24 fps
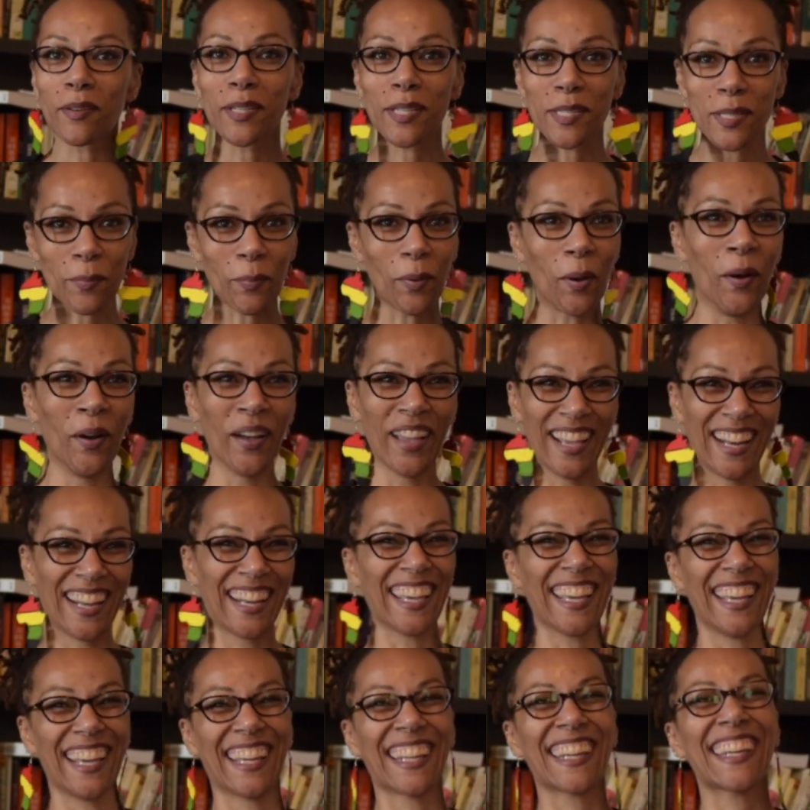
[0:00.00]

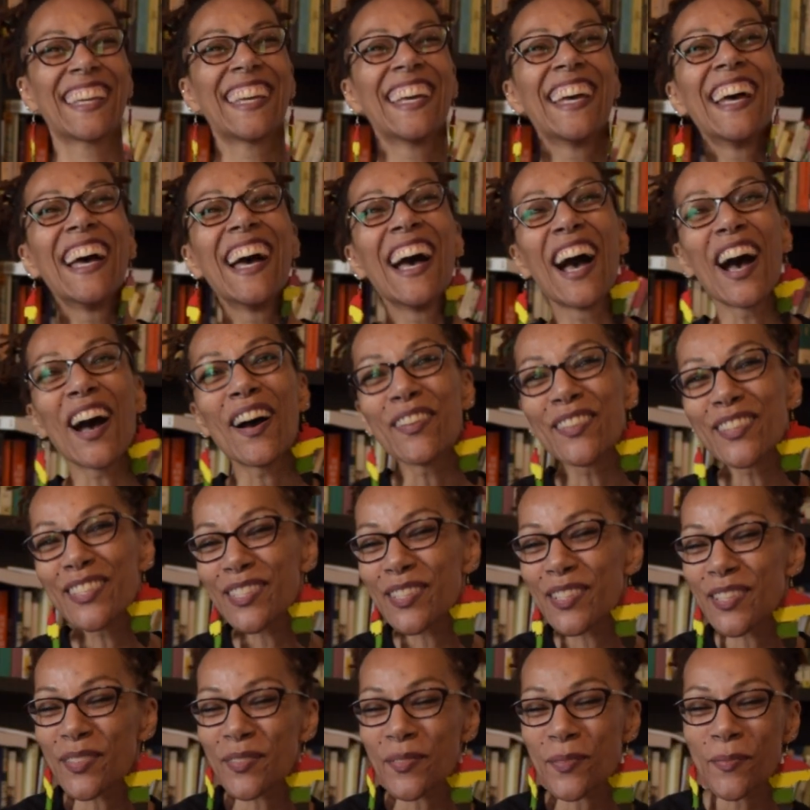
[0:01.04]
disappointed. I was
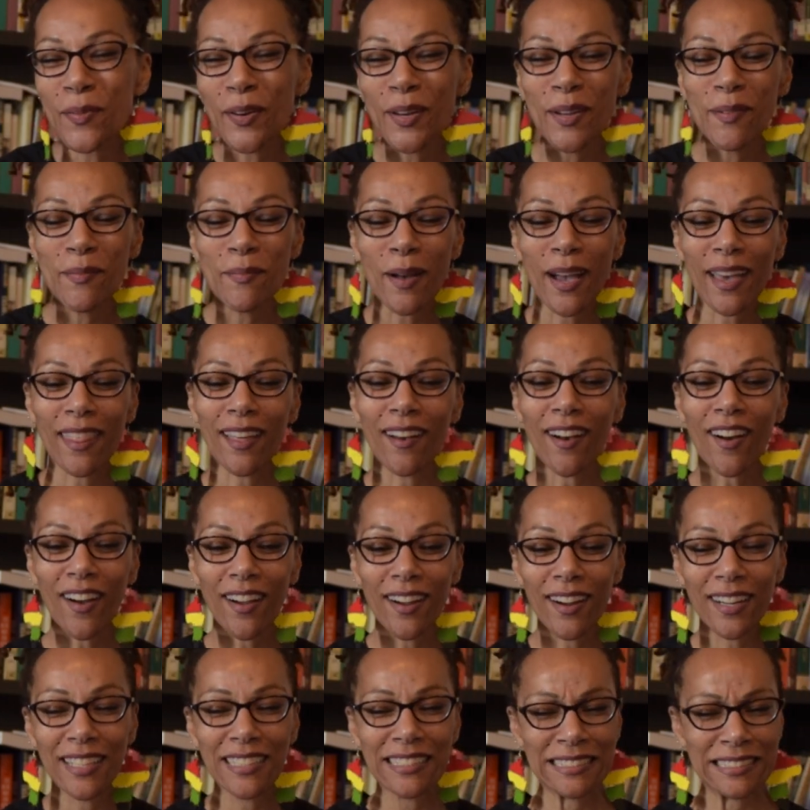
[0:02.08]
disappointed by the
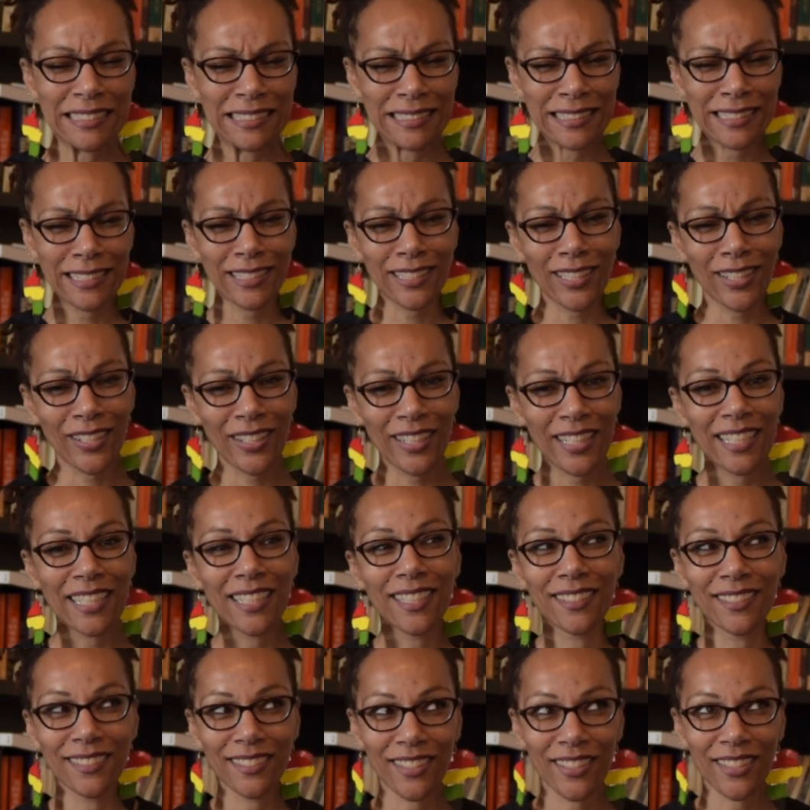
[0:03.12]
art.
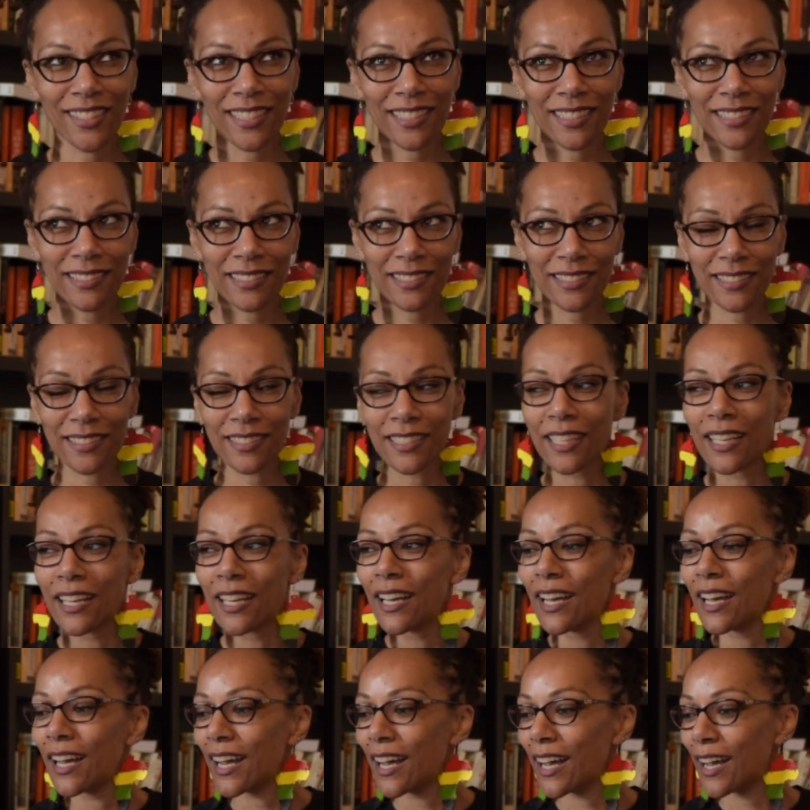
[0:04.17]
Sorry, artists.
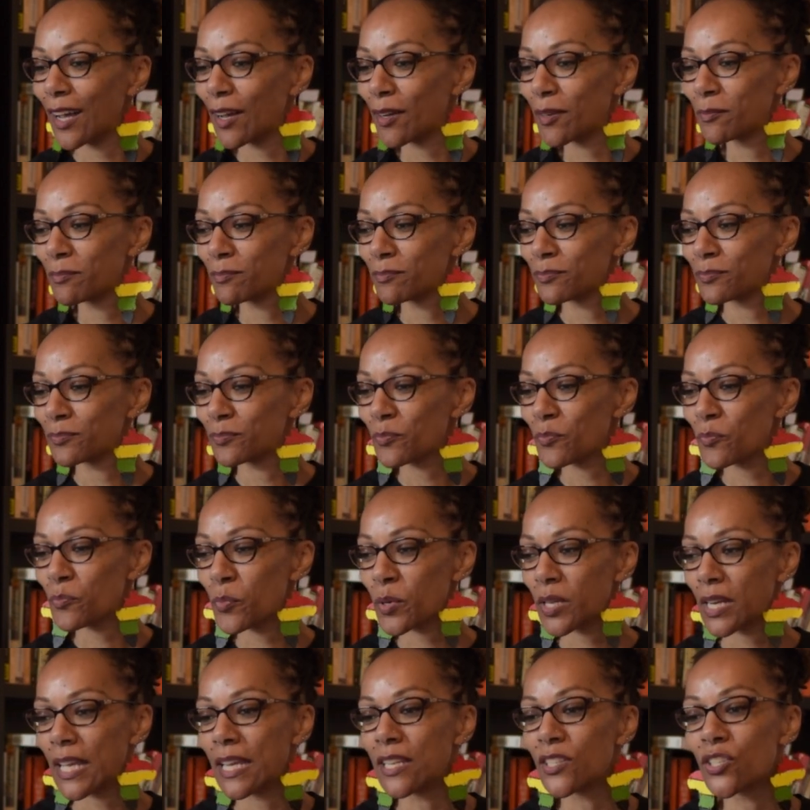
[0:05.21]
Um,
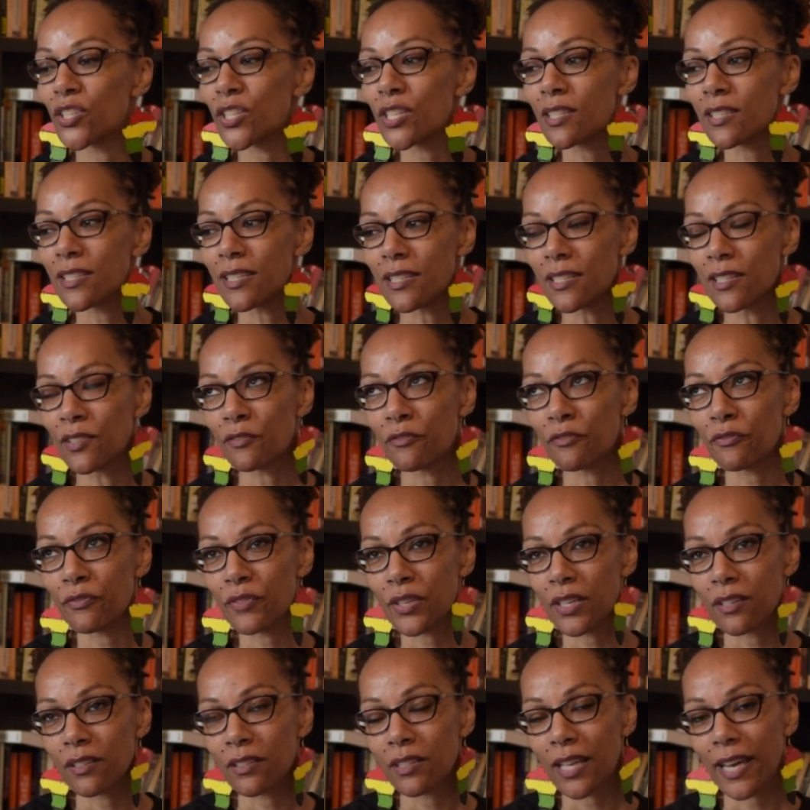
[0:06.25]
but it just didn't
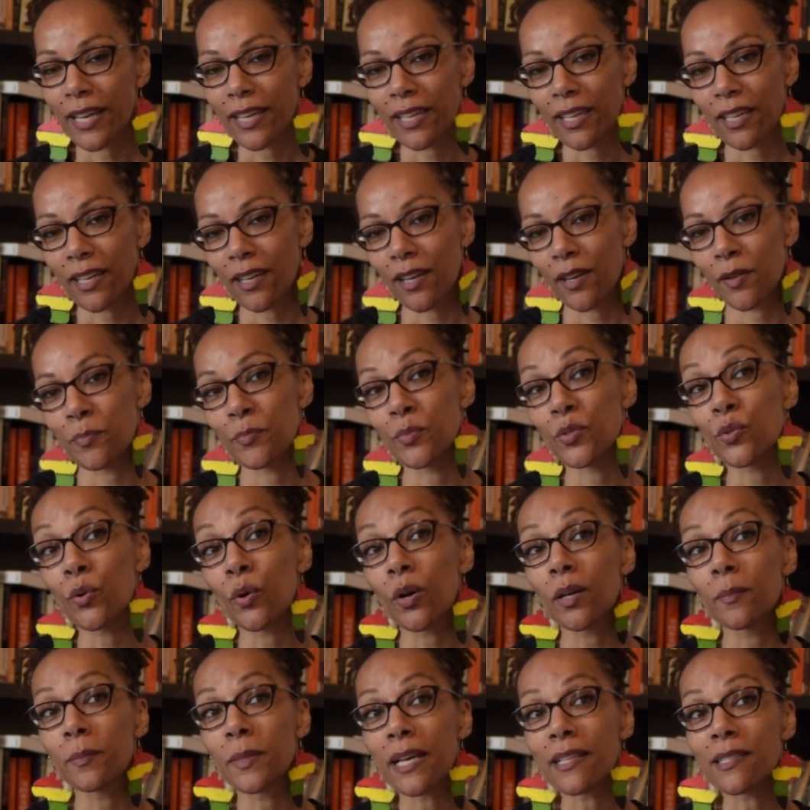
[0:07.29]
feel like it had
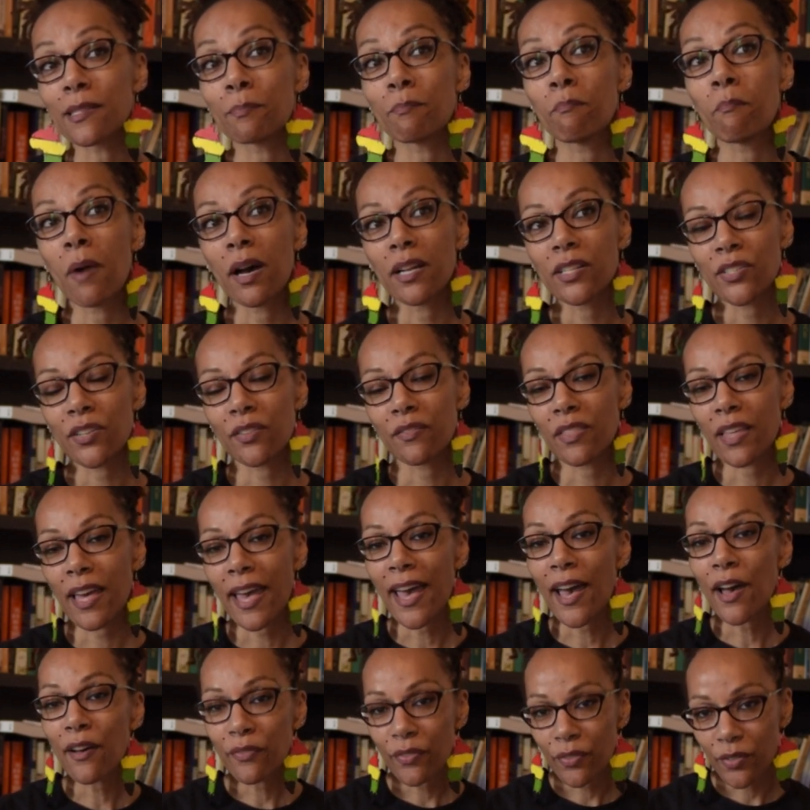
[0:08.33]
absorbed as much of
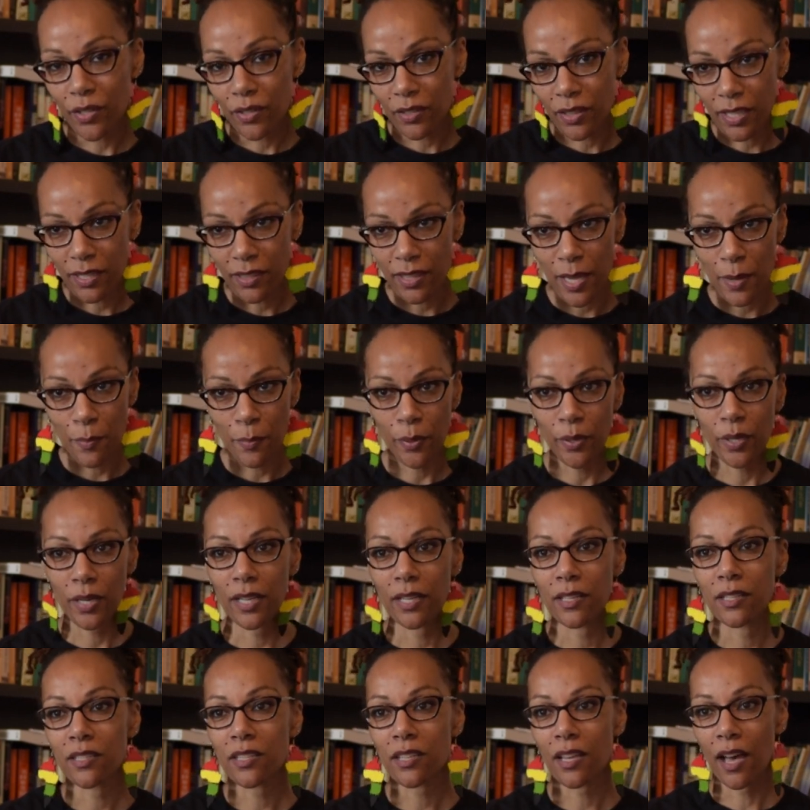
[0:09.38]
the effort that they put
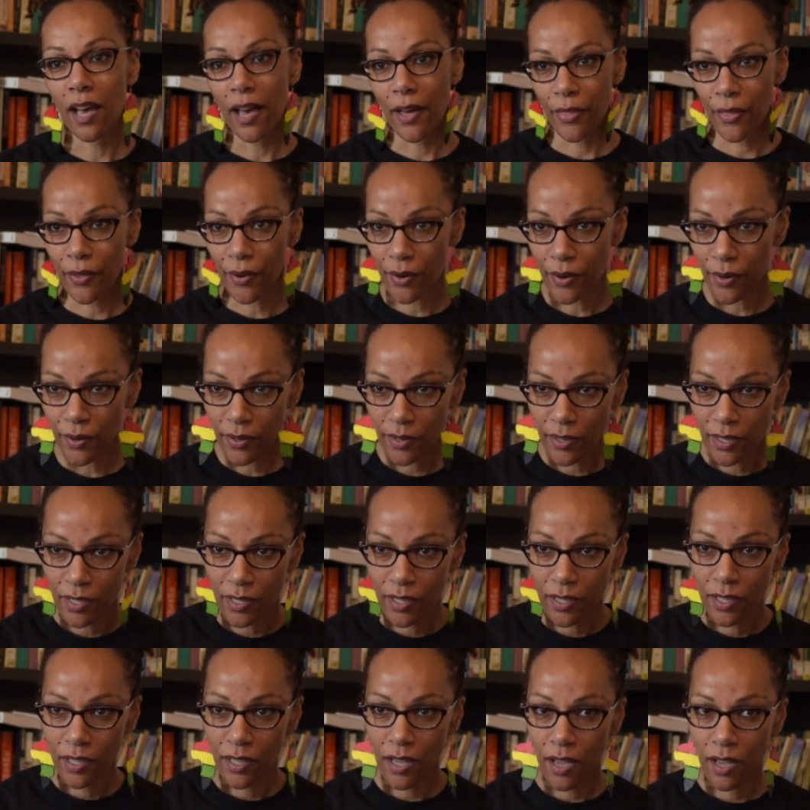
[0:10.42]
into other
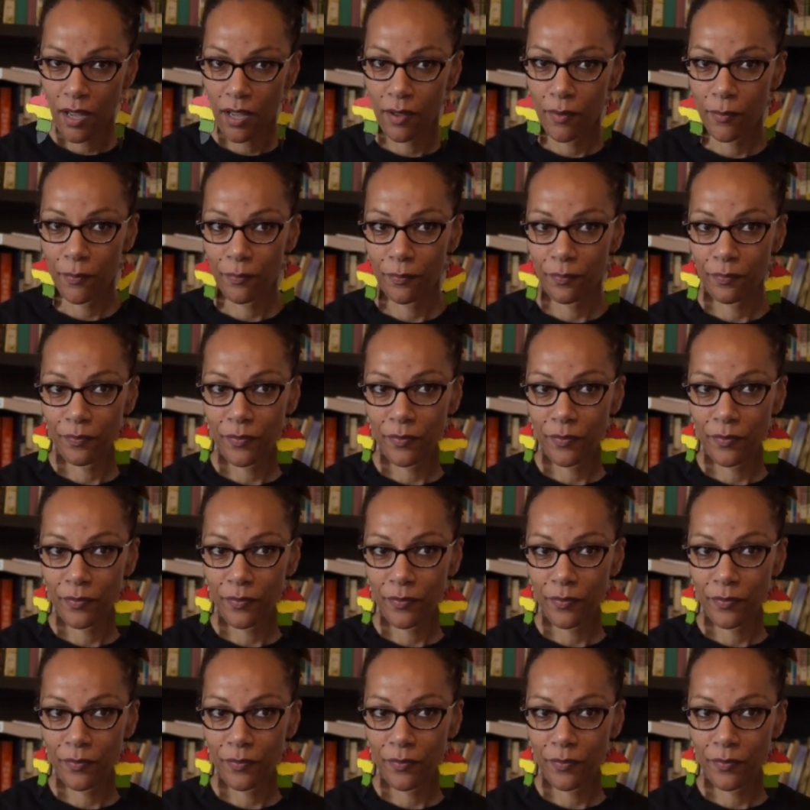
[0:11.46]
um,